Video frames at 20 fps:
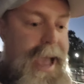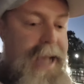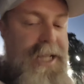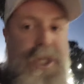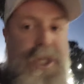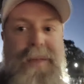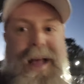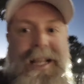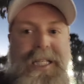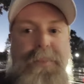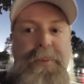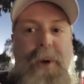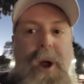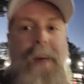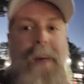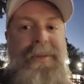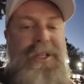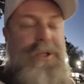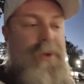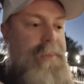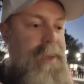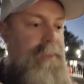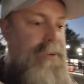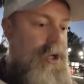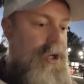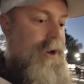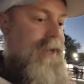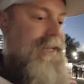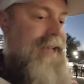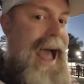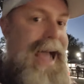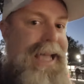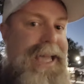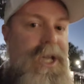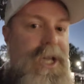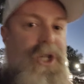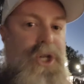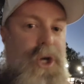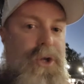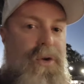And so that's the problem is when people start
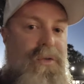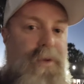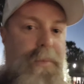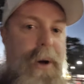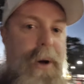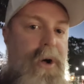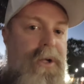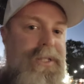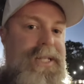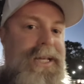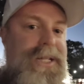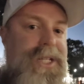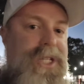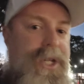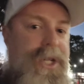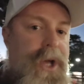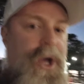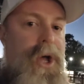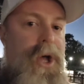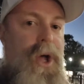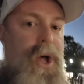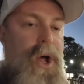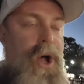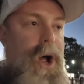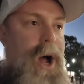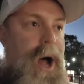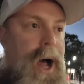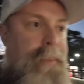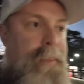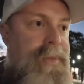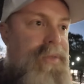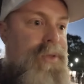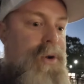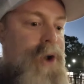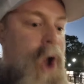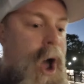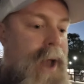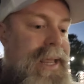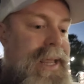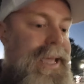attacking each other over politics, um,
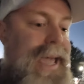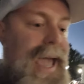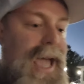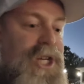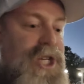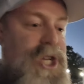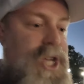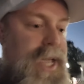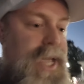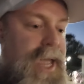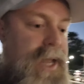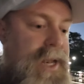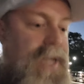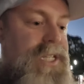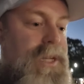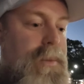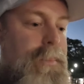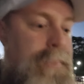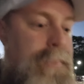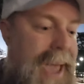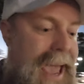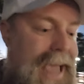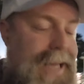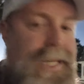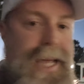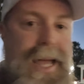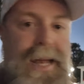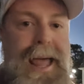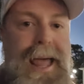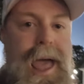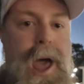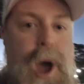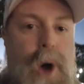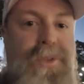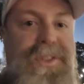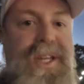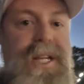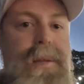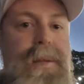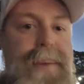they're not engaging in a debate, in a
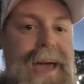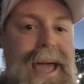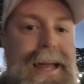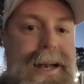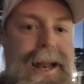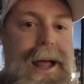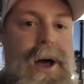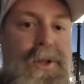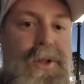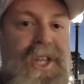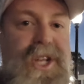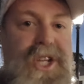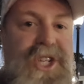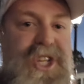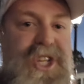healthy debate, in a healthy